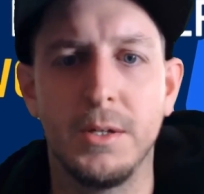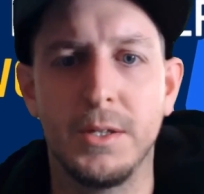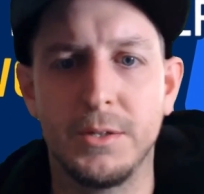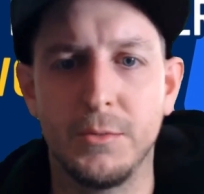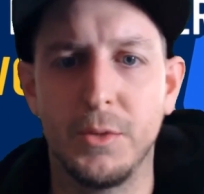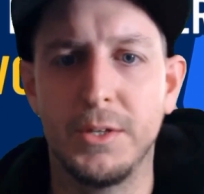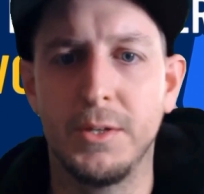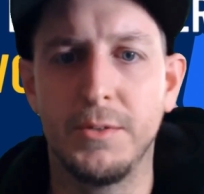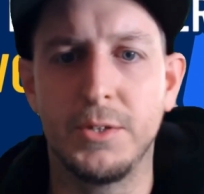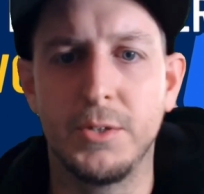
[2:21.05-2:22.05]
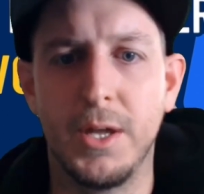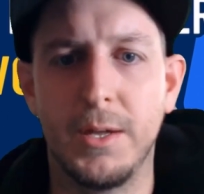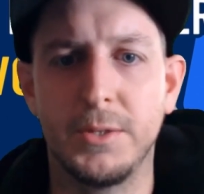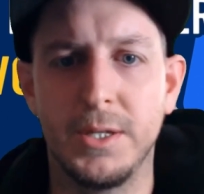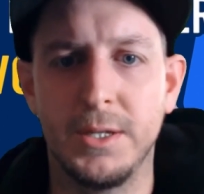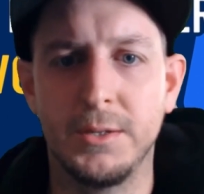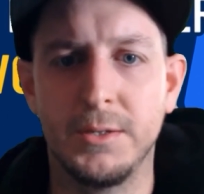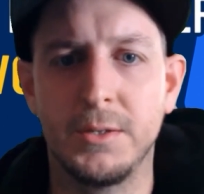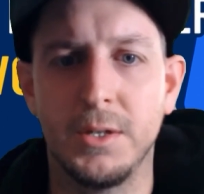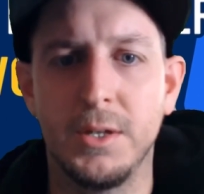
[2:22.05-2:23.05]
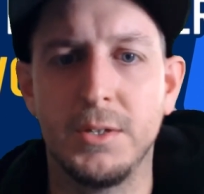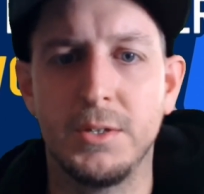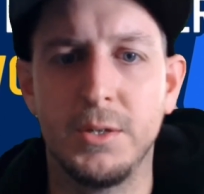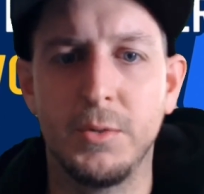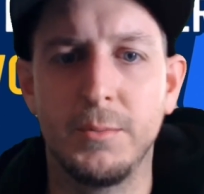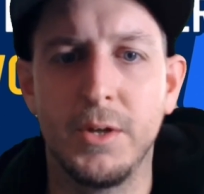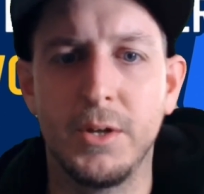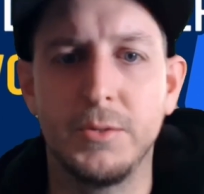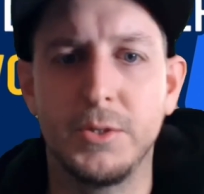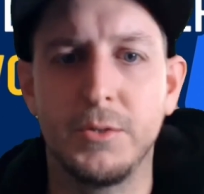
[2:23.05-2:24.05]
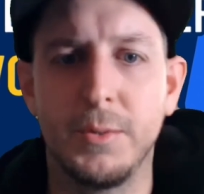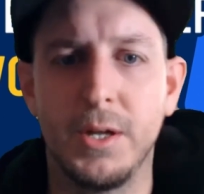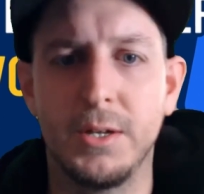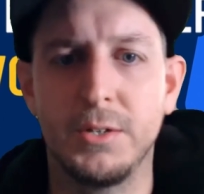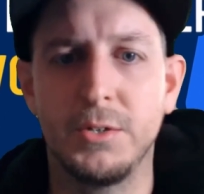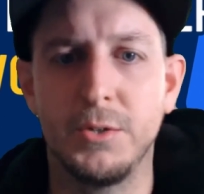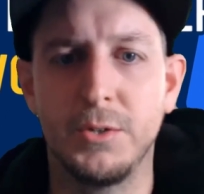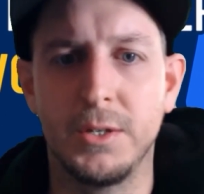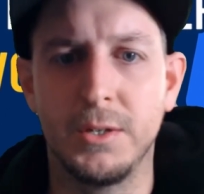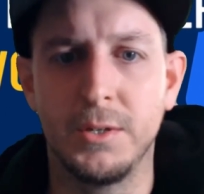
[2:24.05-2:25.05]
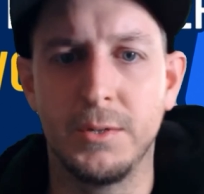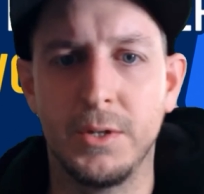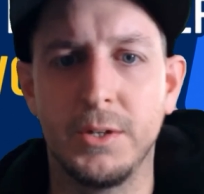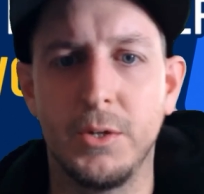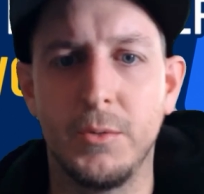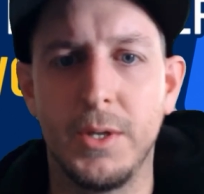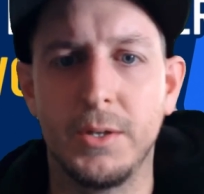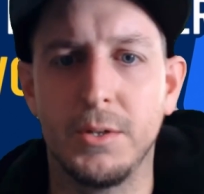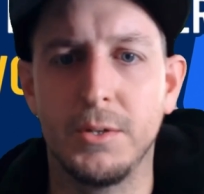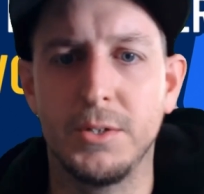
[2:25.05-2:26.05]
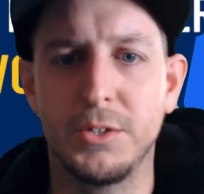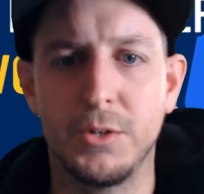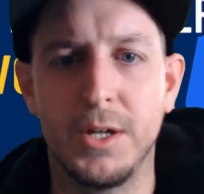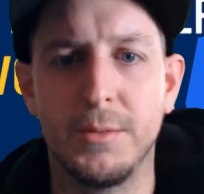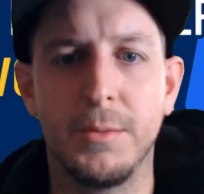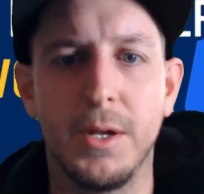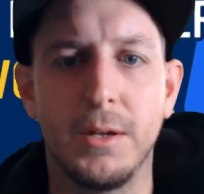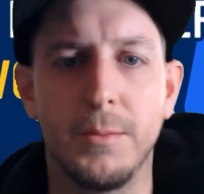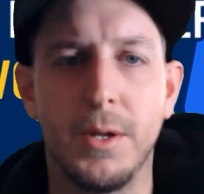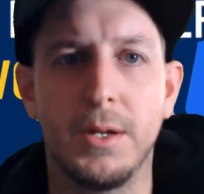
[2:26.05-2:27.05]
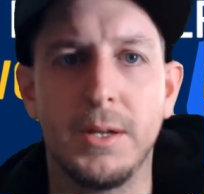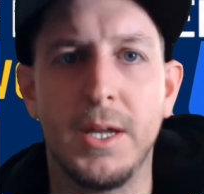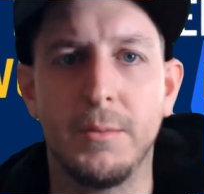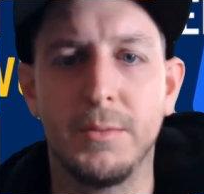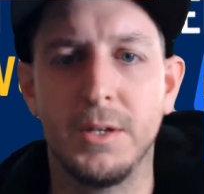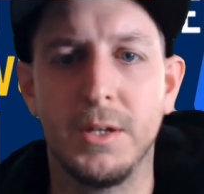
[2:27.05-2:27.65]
Pick the one that fits your app's needs. To see what volumes your pod is using, run kubectl describe pod name.